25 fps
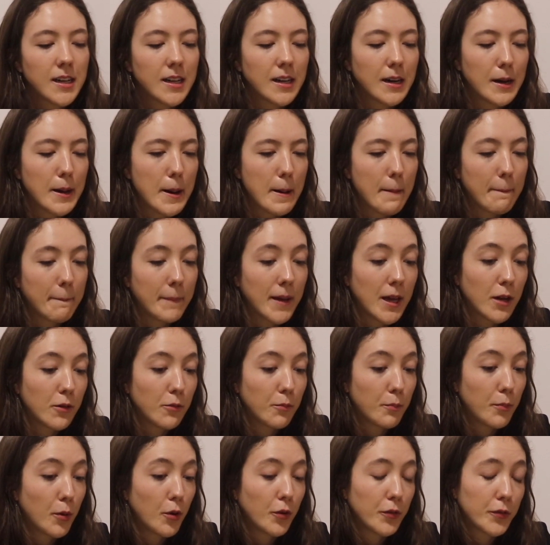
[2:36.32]
um,
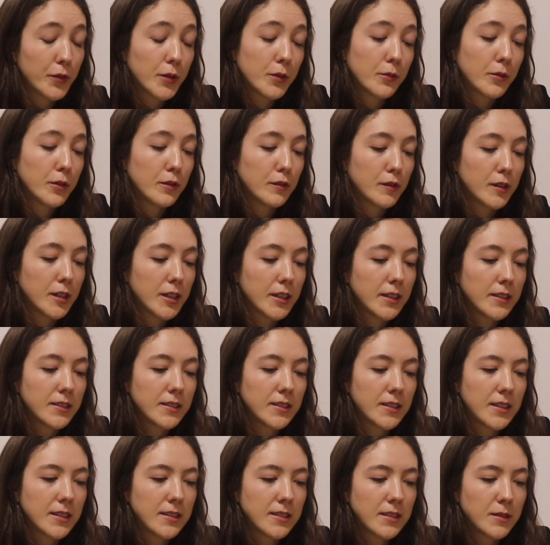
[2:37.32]
in both in
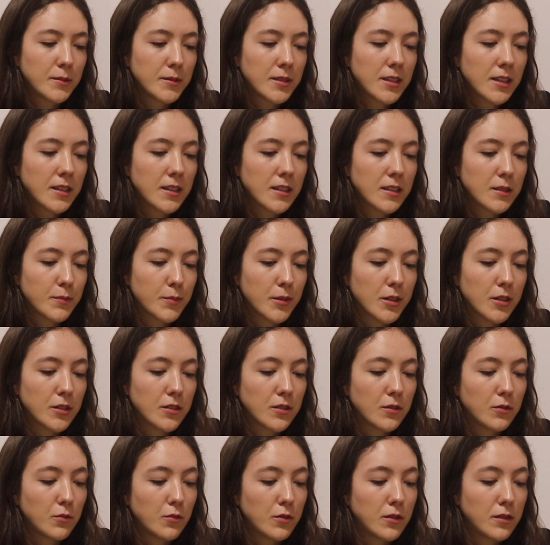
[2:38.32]
reverse, it seems like this
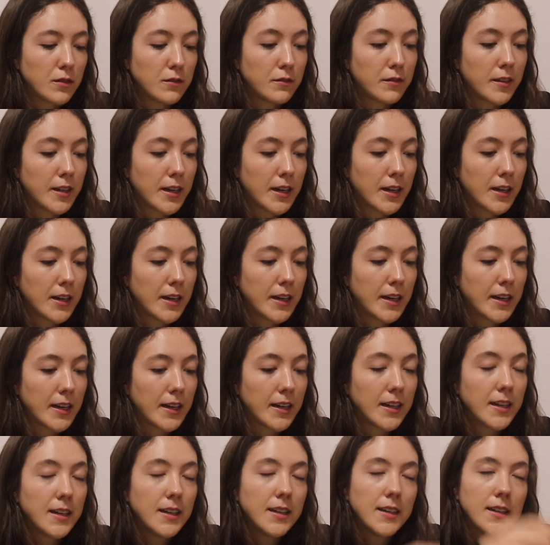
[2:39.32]
person was
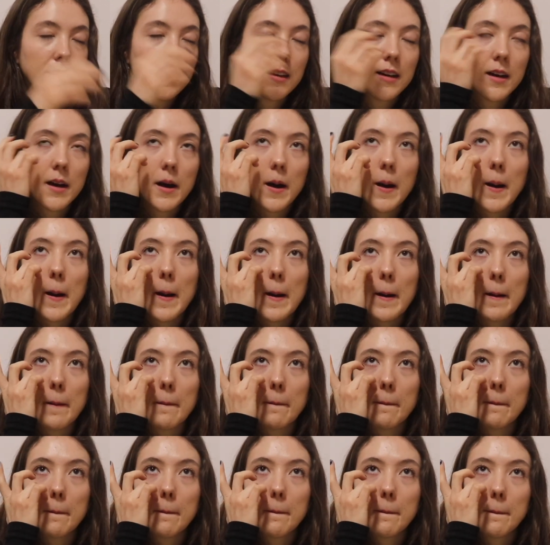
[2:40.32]
very,
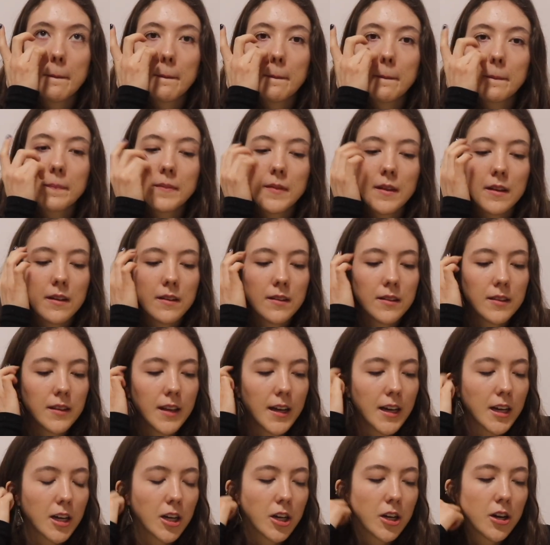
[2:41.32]
um,
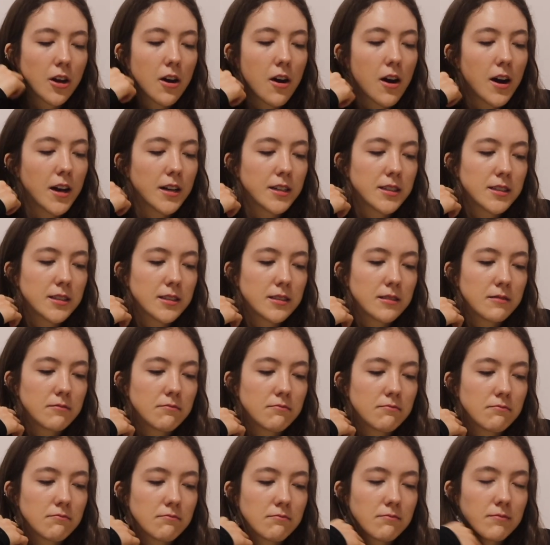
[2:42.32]
like not
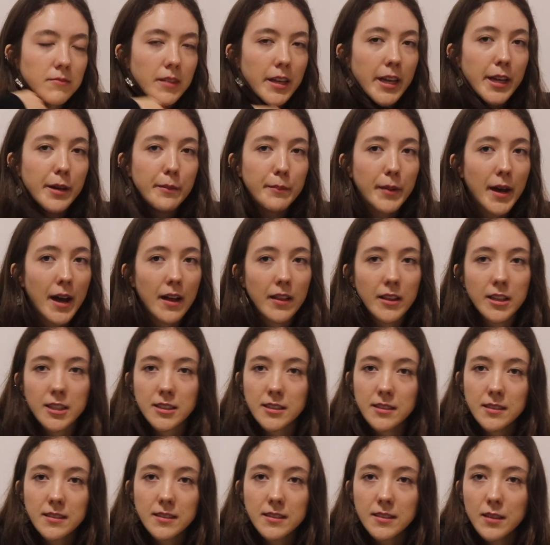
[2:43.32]
in
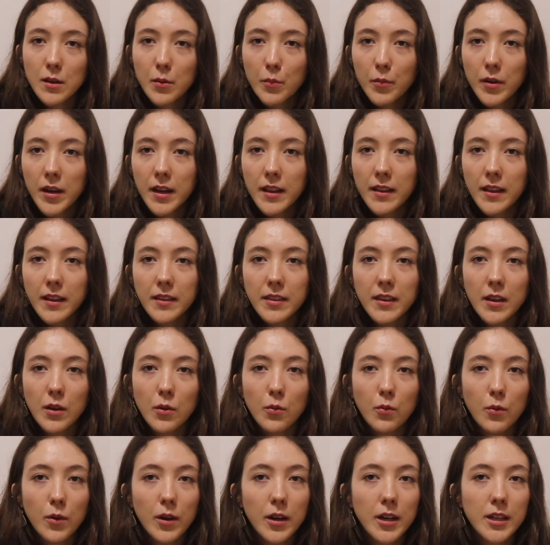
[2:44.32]
balance in some way, like they
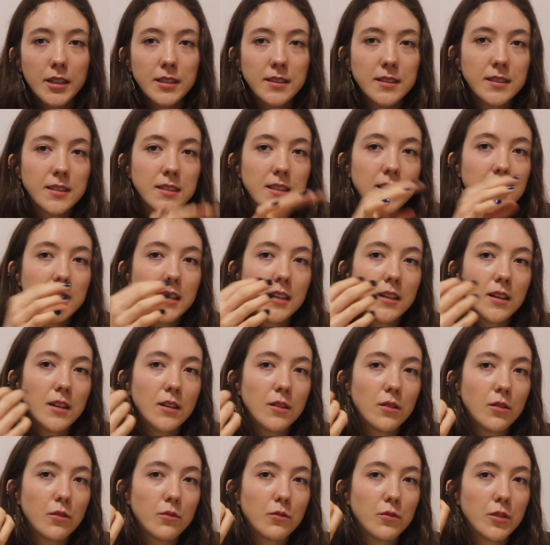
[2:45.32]
weren't
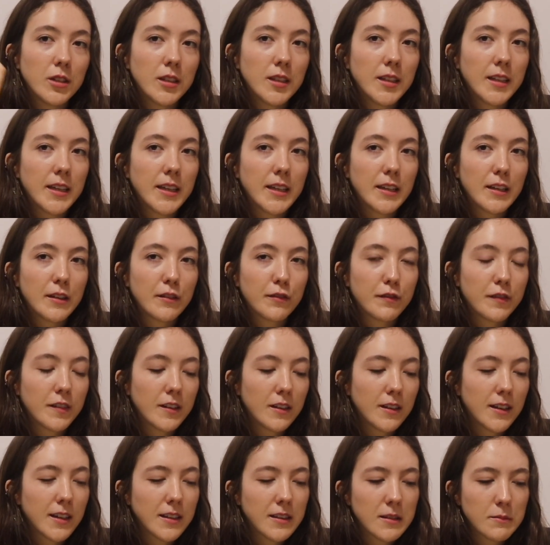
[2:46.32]
really
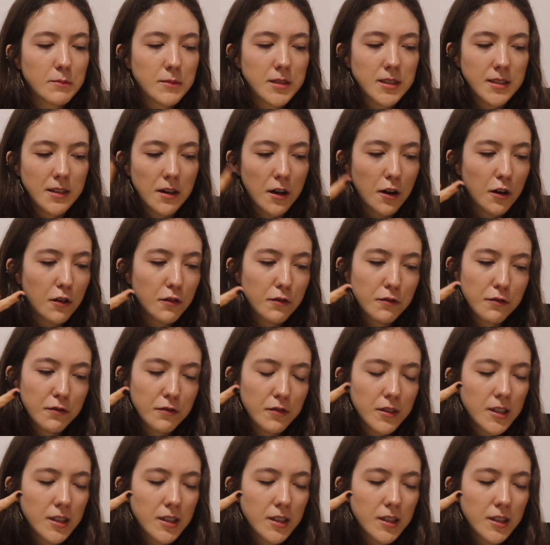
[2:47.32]
feeling themselves